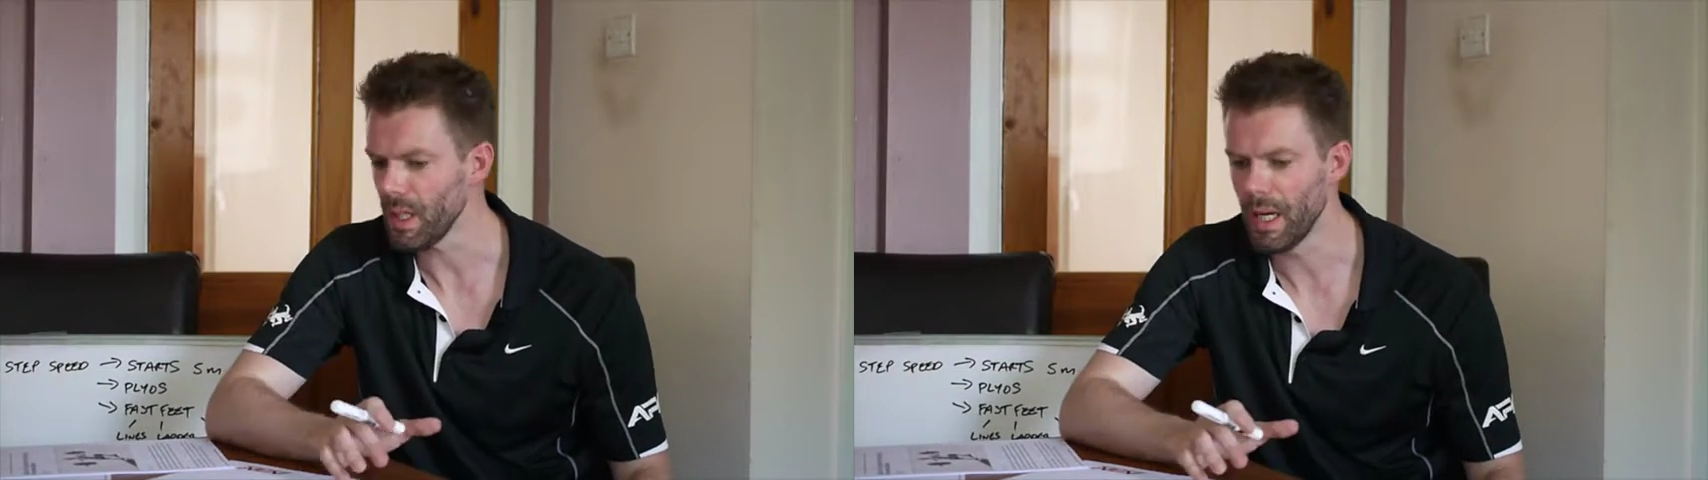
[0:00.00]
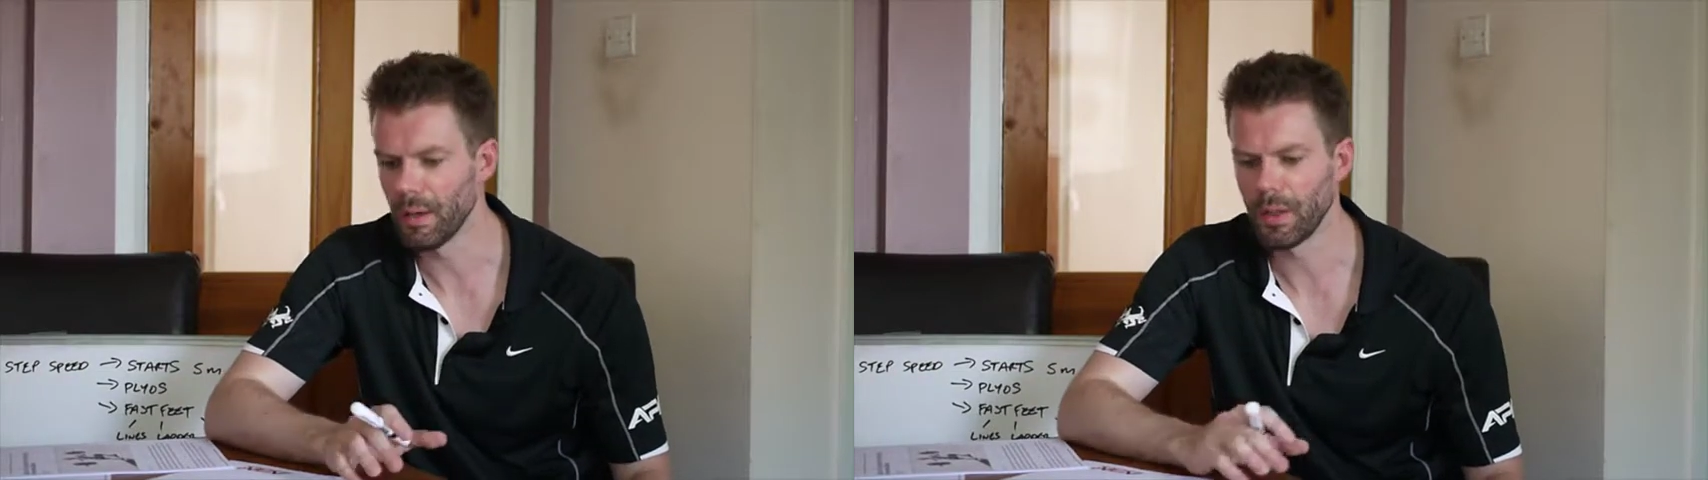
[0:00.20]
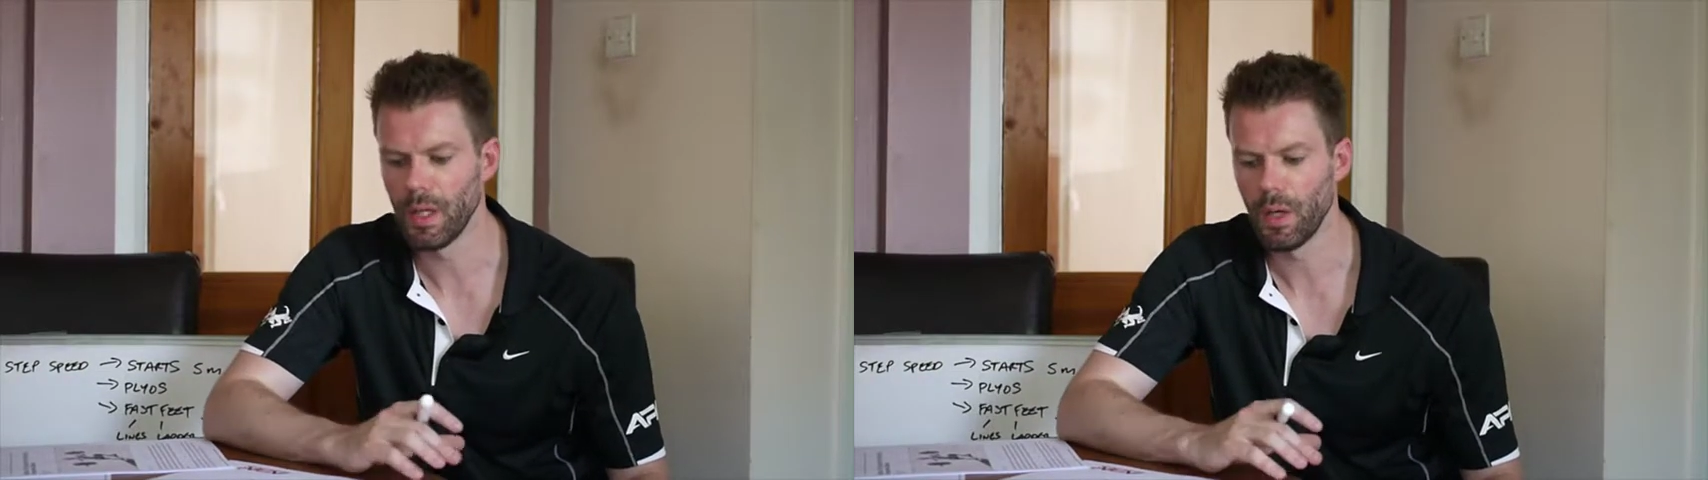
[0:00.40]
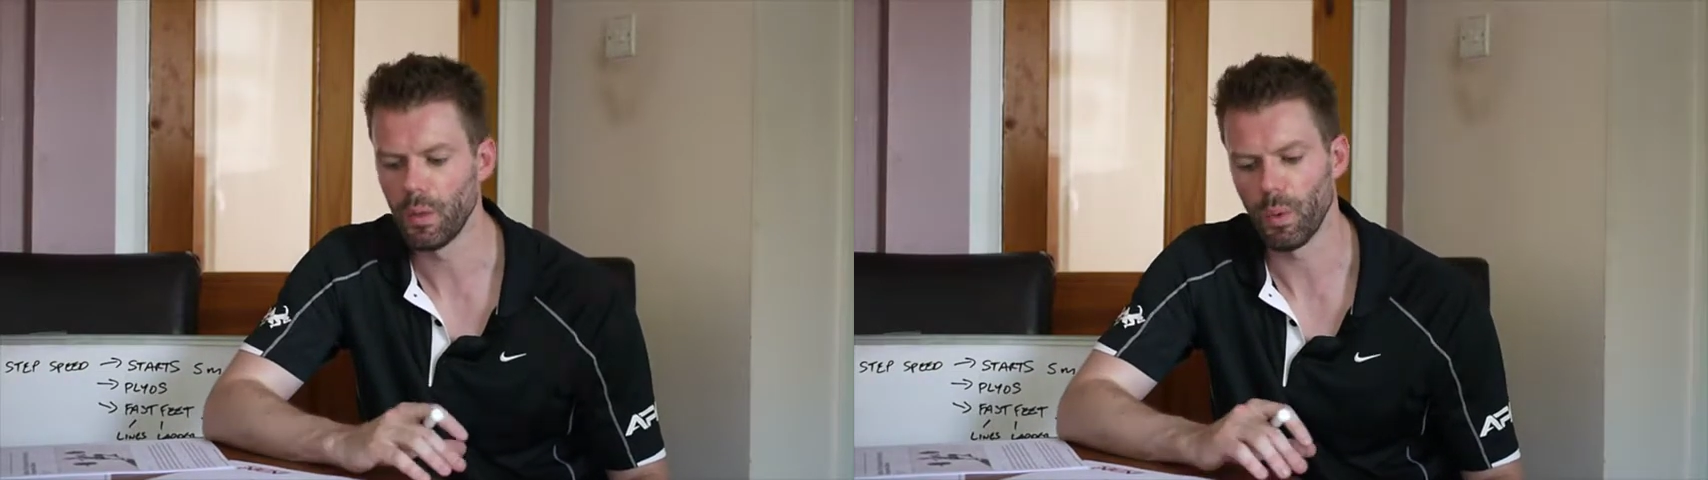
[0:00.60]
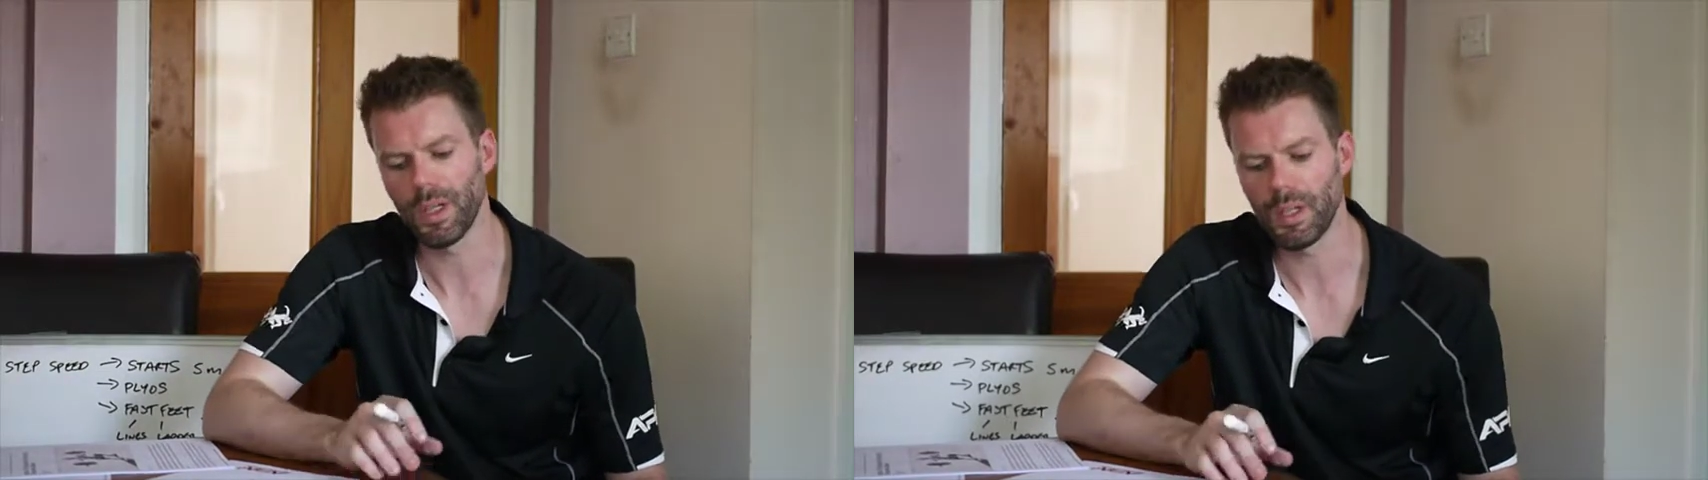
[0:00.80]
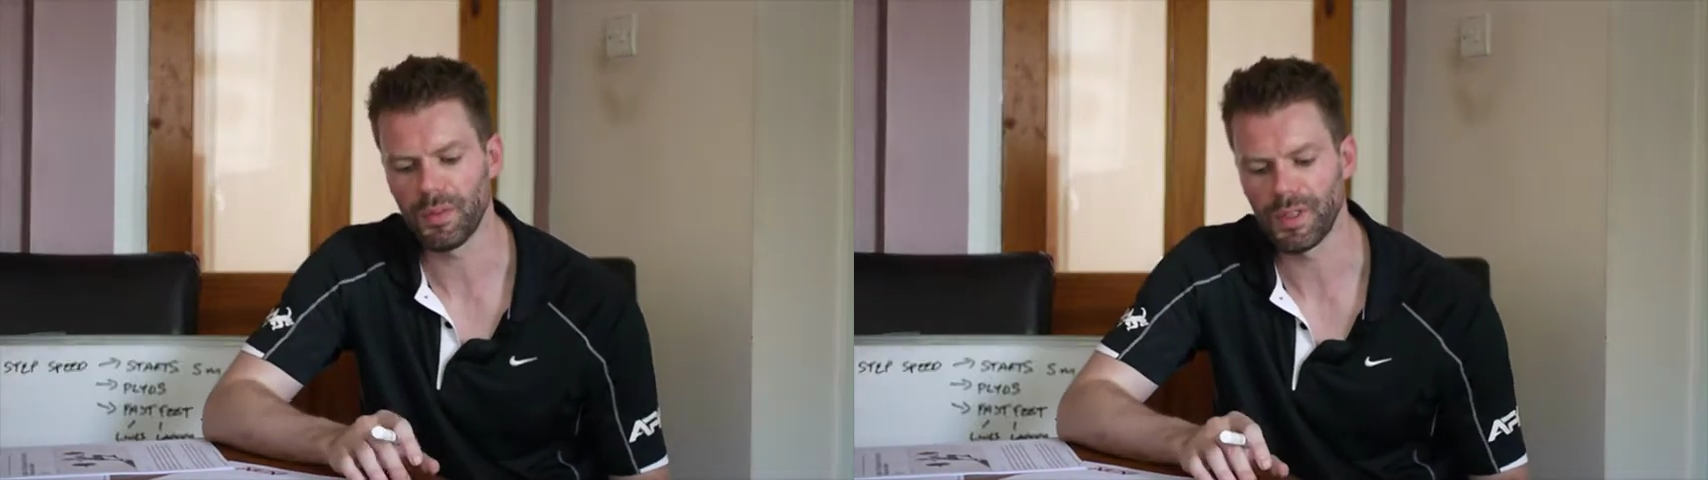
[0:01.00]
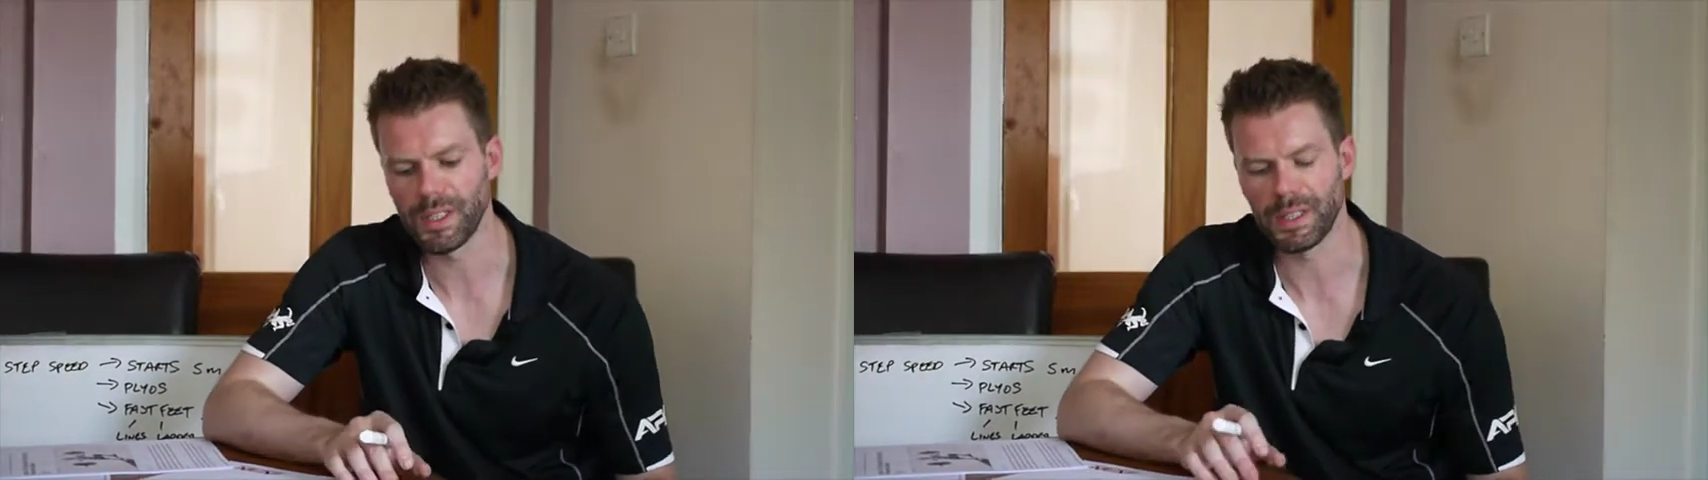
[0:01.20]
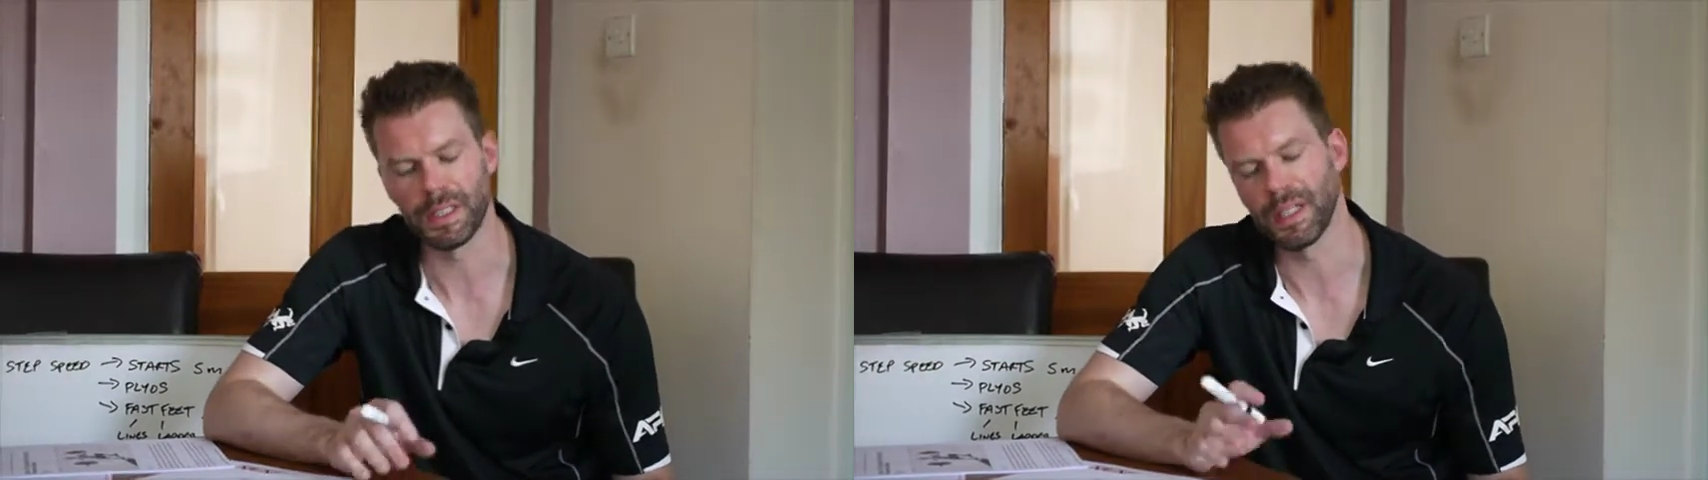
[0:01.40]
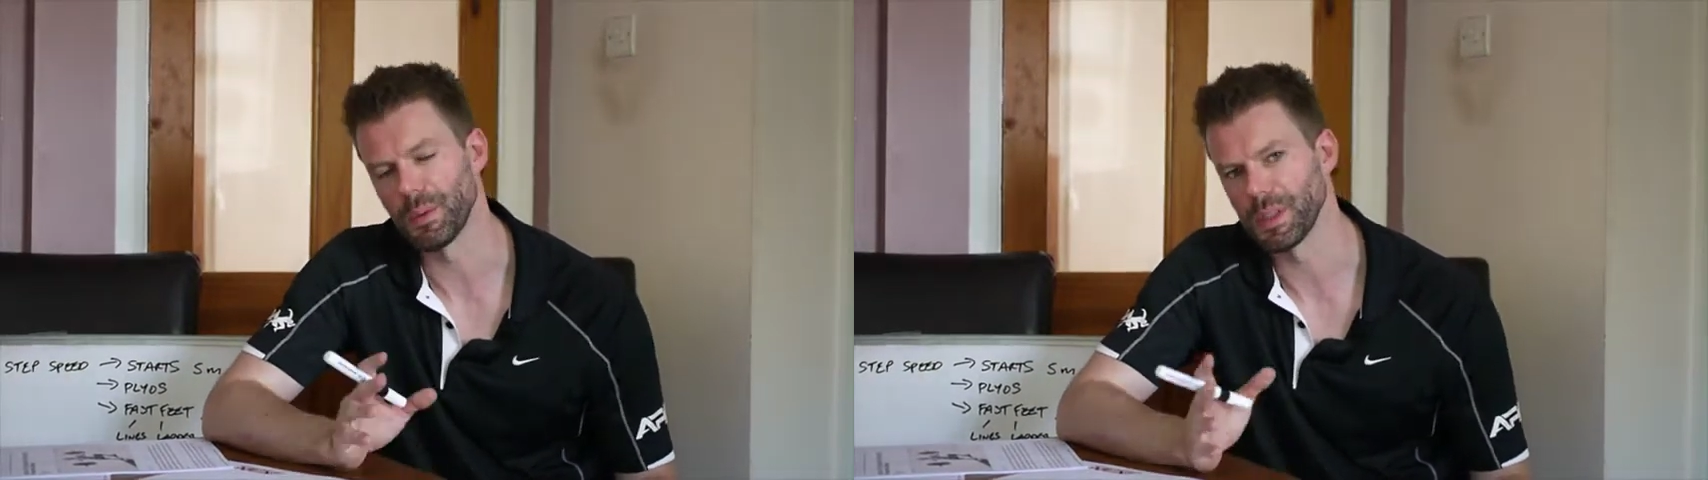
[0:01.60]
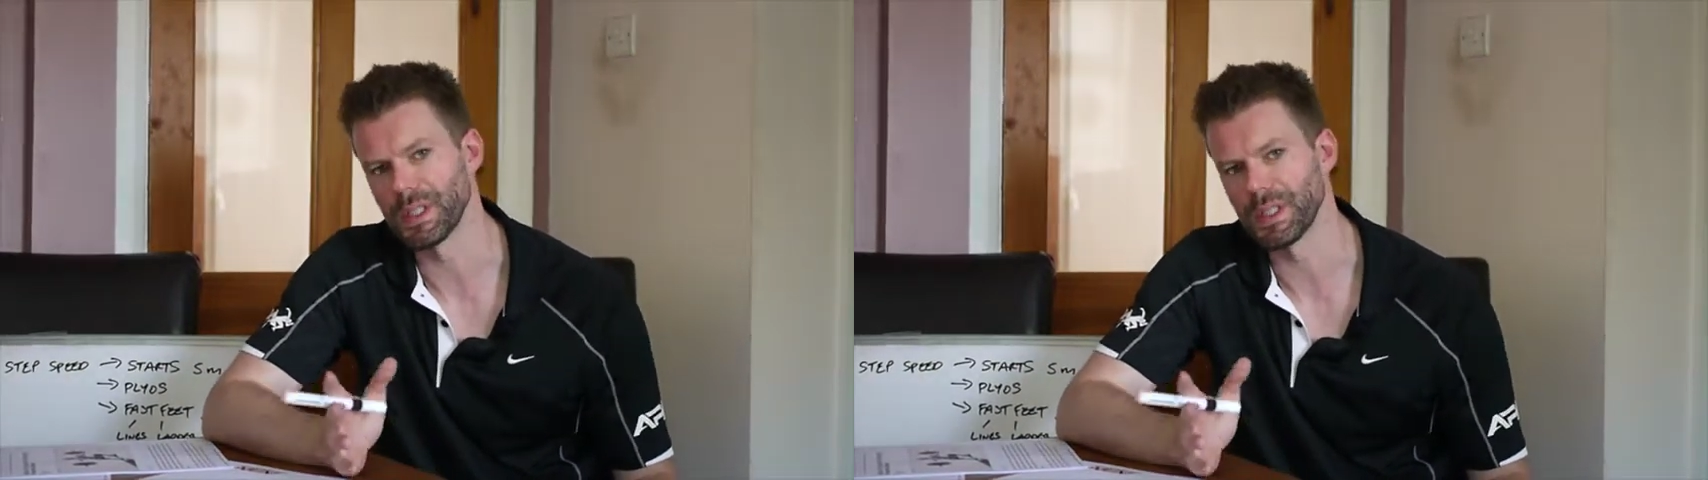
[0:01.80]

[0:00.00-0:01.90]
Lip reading: And one of the things that they were